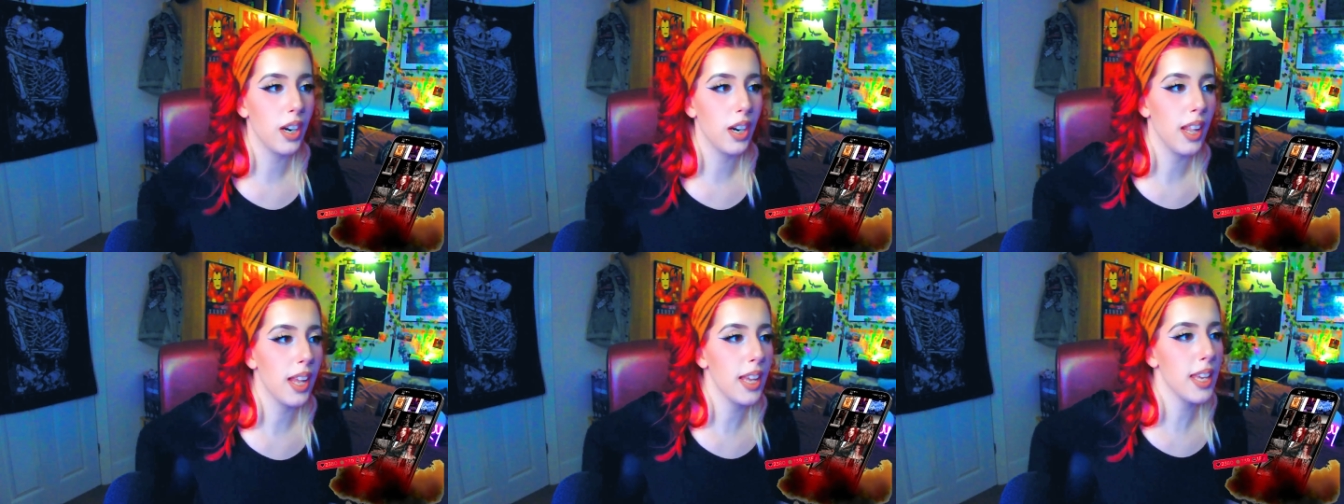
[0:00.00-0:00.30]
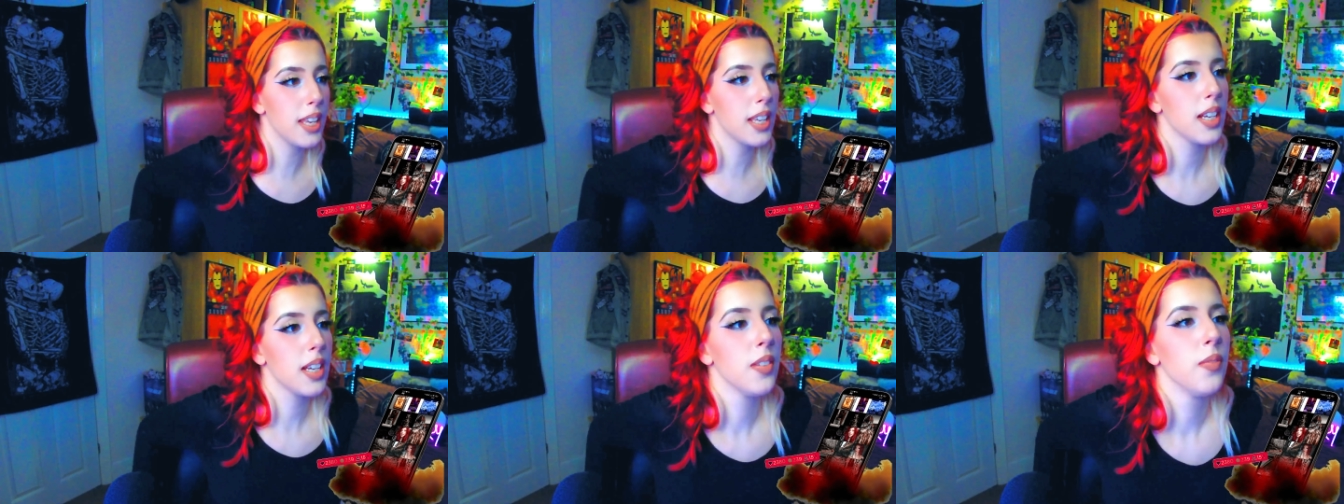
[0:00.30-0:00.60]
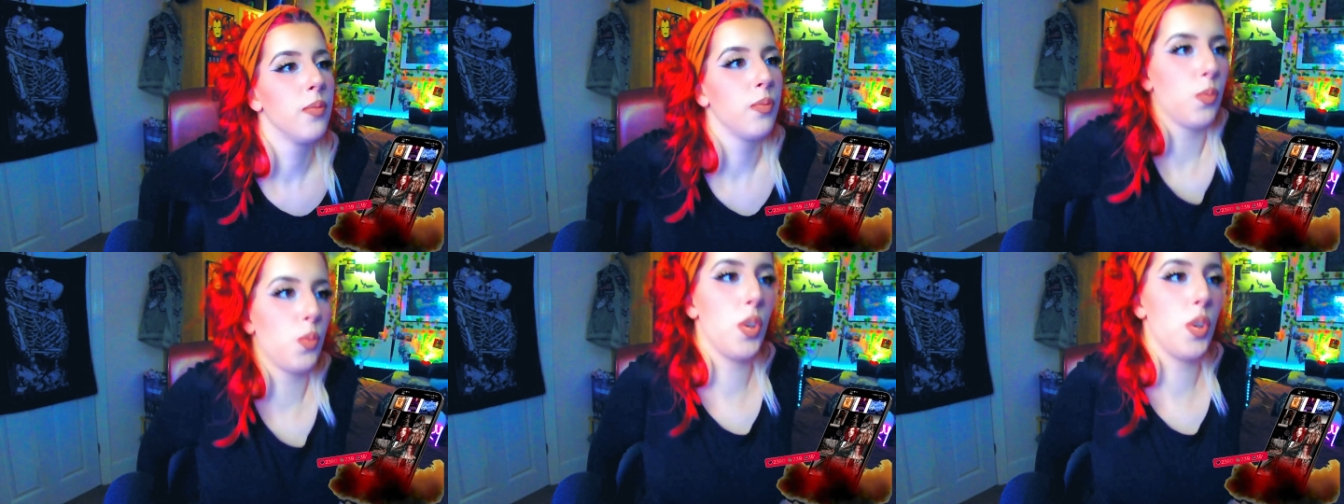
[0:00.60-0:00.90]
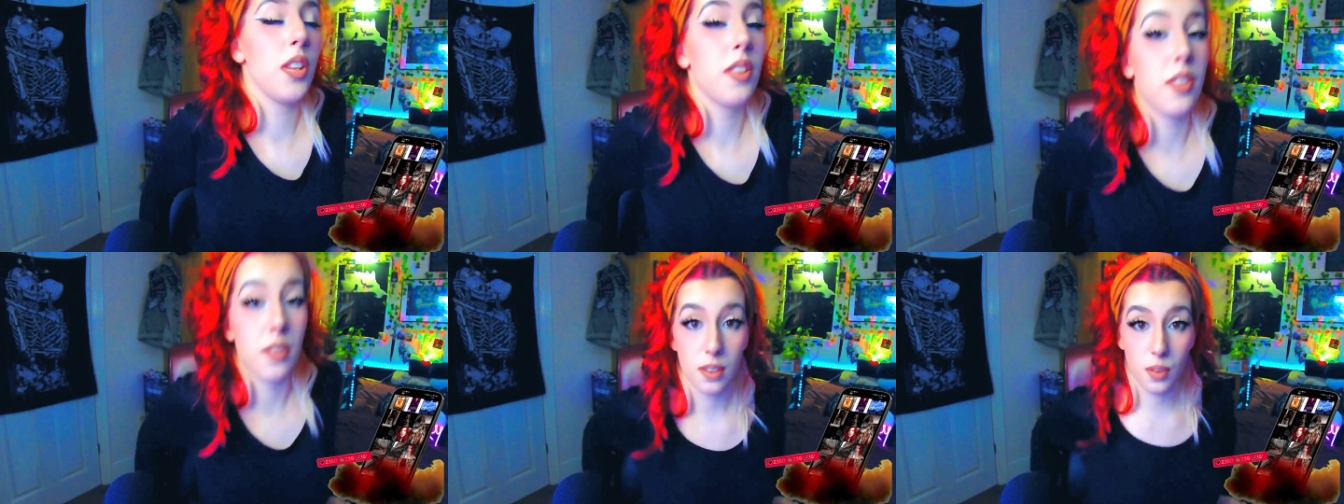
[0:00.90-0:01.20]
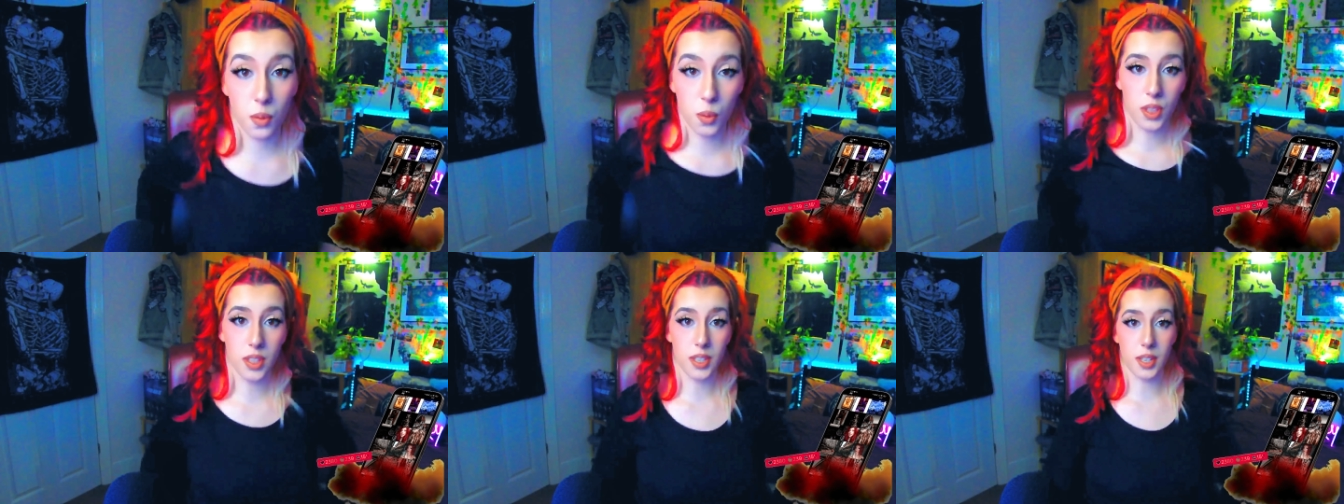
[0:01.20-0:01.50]
like with
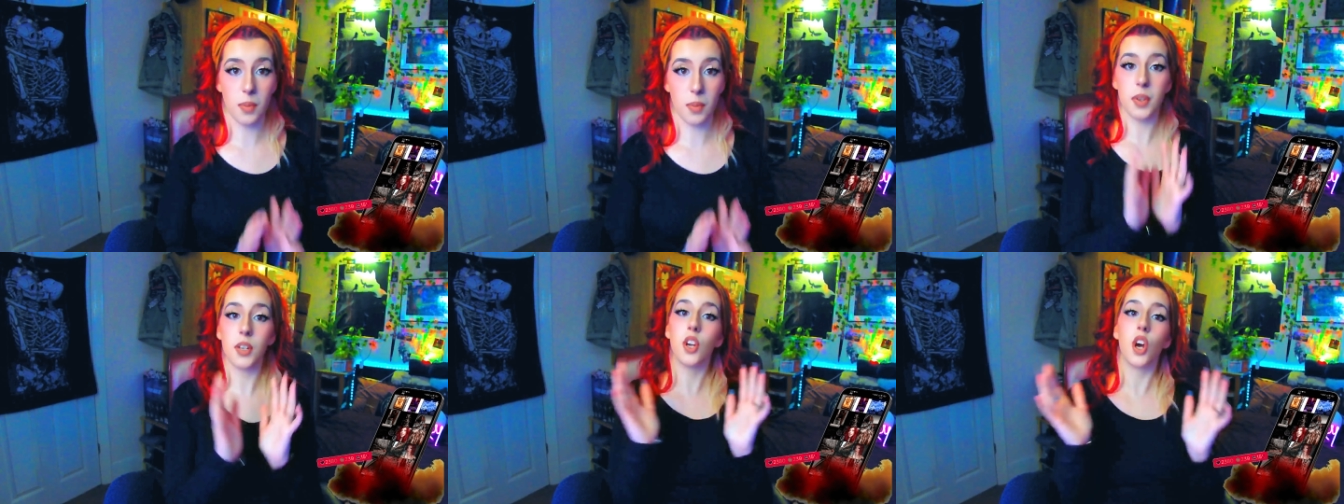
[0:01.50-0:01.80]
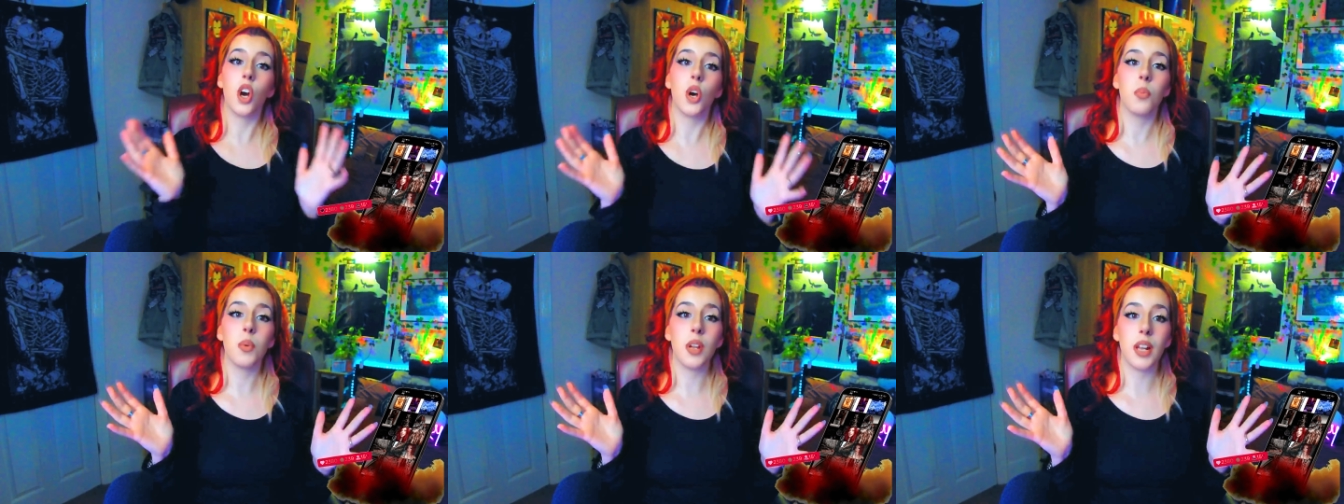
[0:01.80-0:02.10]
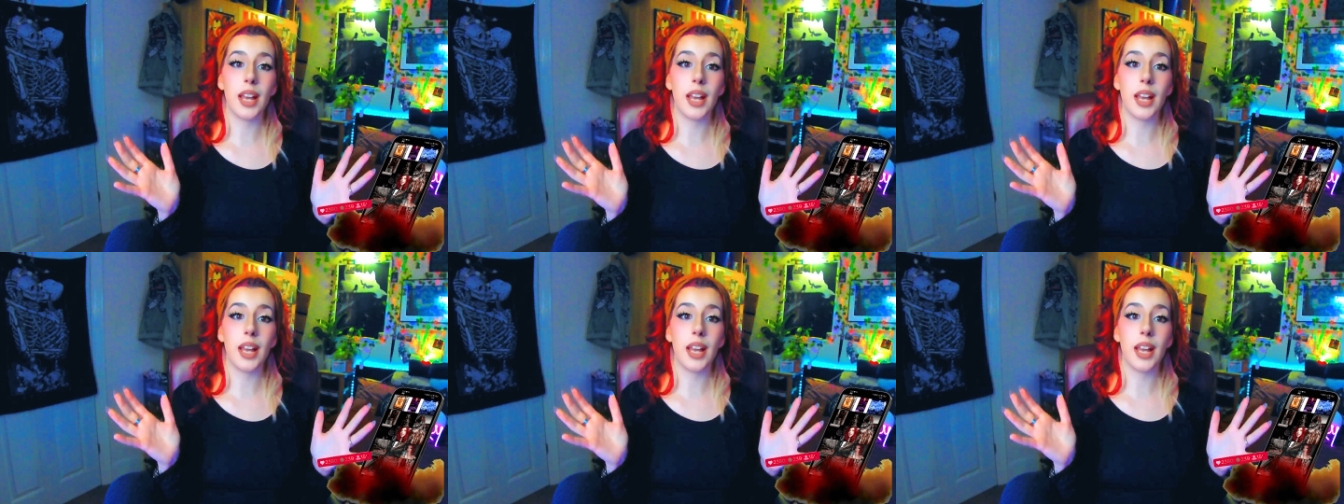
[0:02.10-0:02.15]
with Sam and Colby.